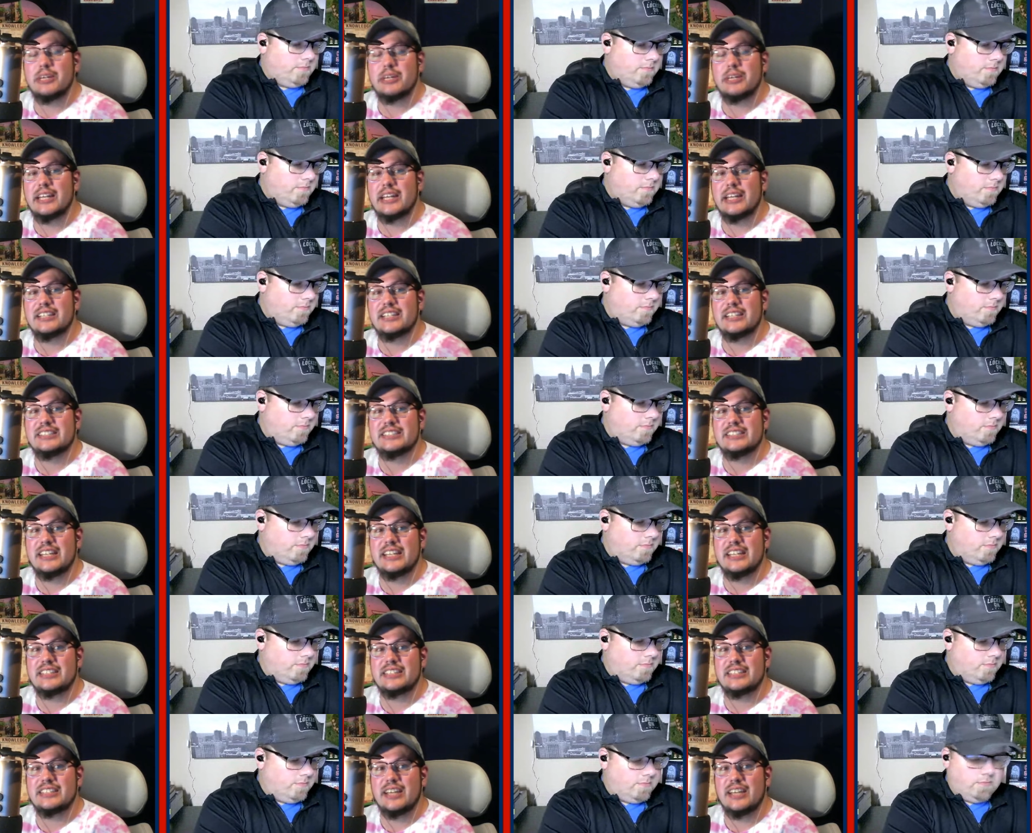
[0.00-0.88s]
Speaker 1: analyst
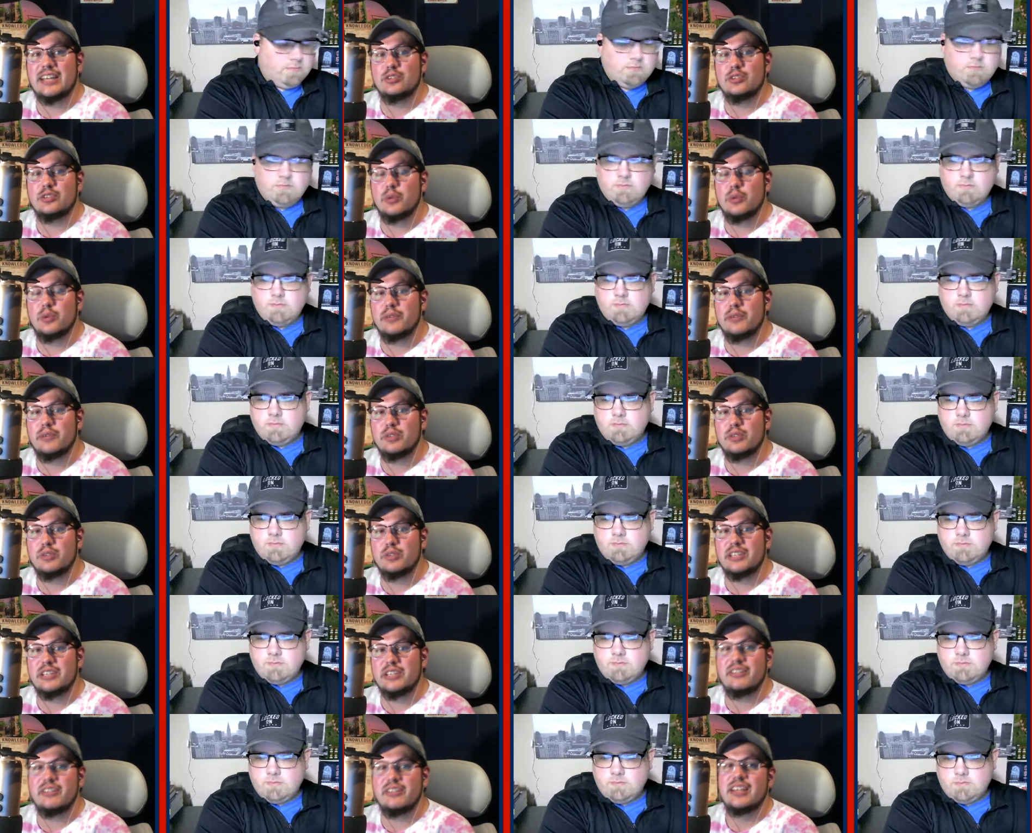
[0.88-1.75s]
at Scout and 24
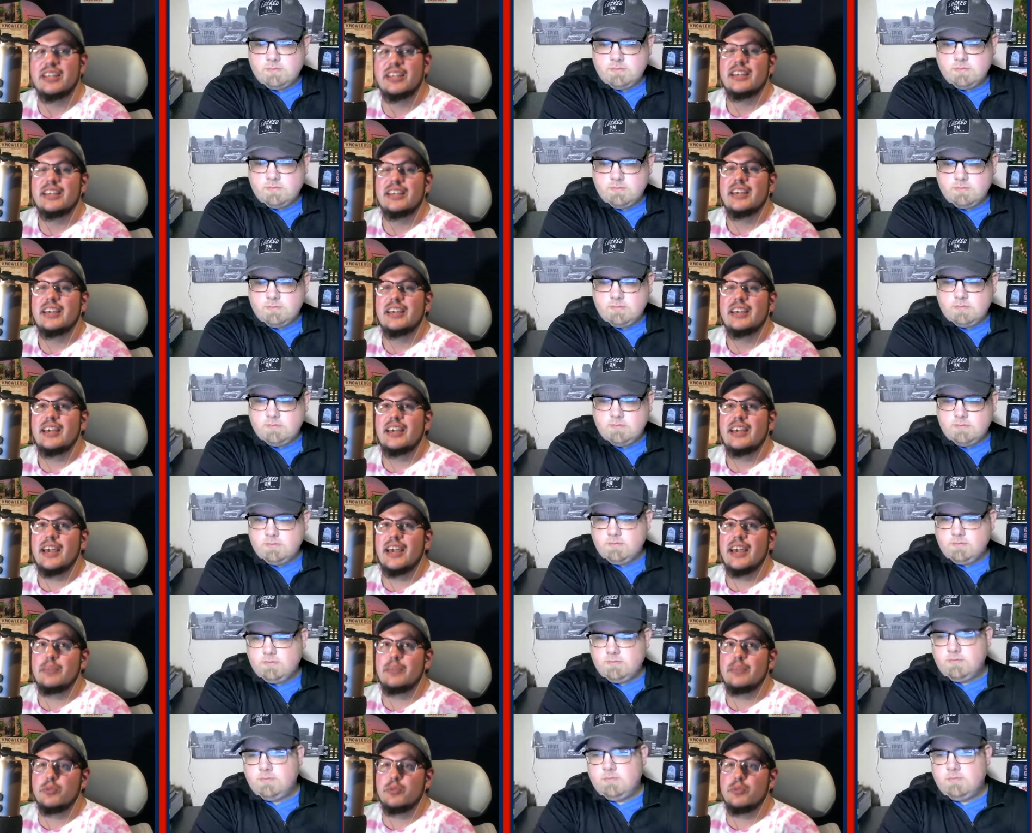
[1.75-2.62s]
7.
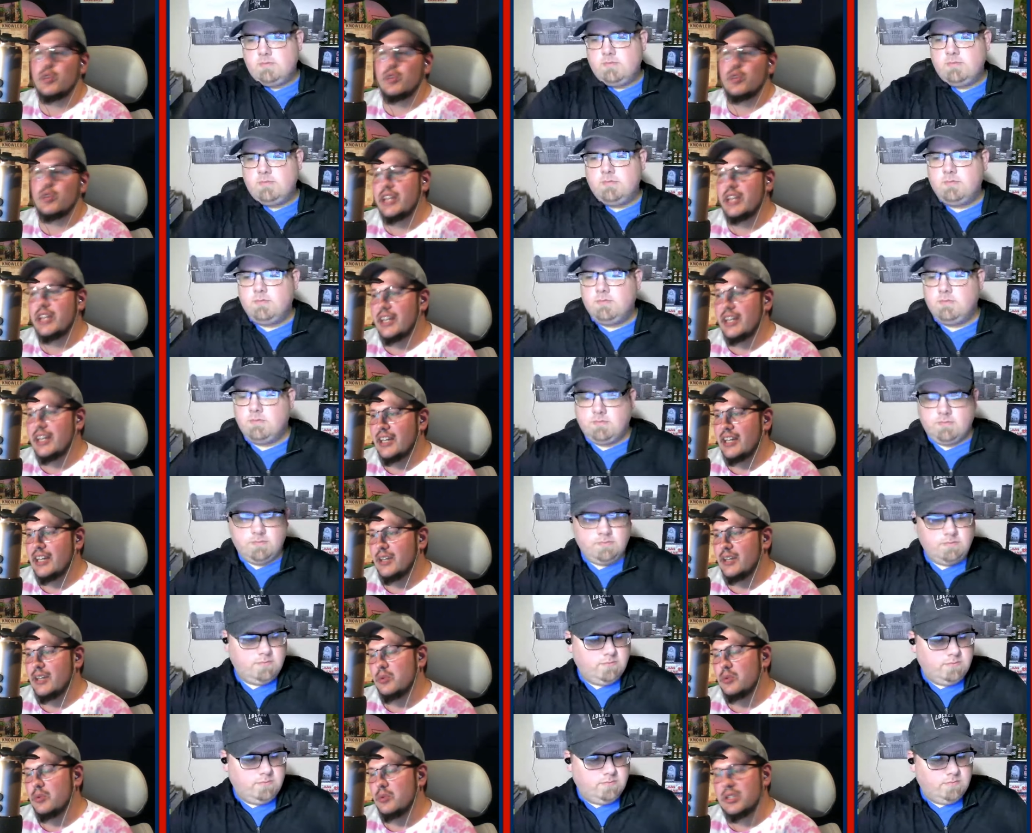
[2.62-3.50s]
And before that,
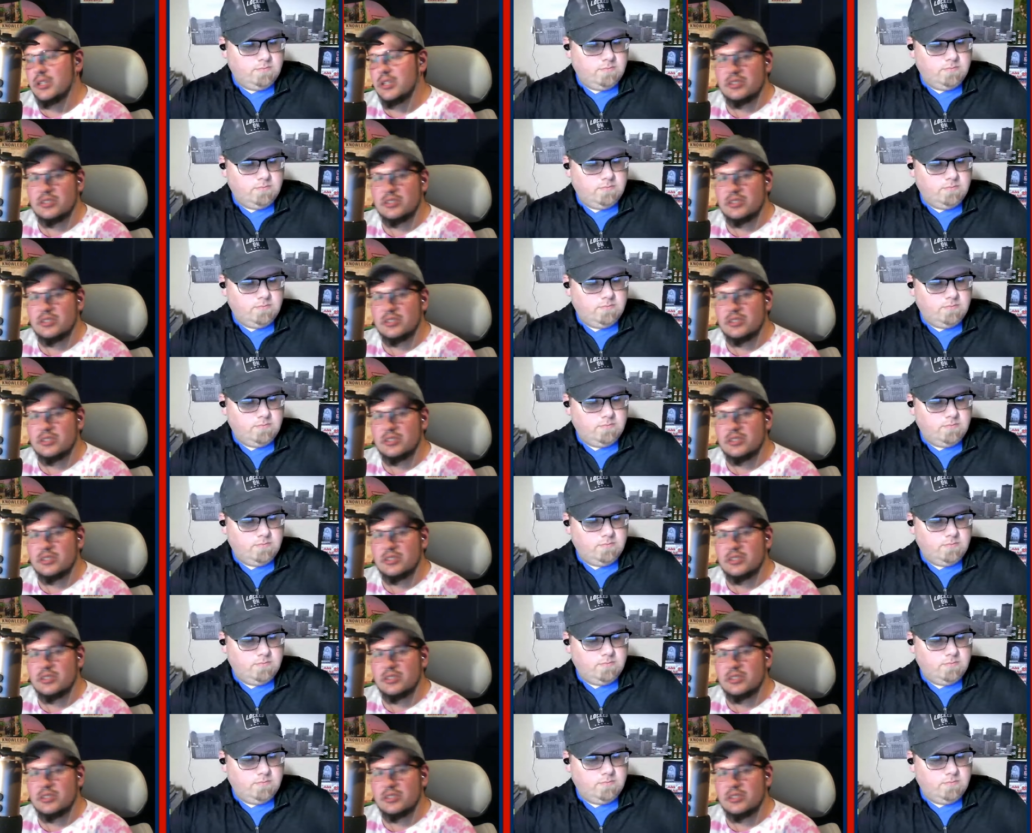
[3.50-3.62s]
I was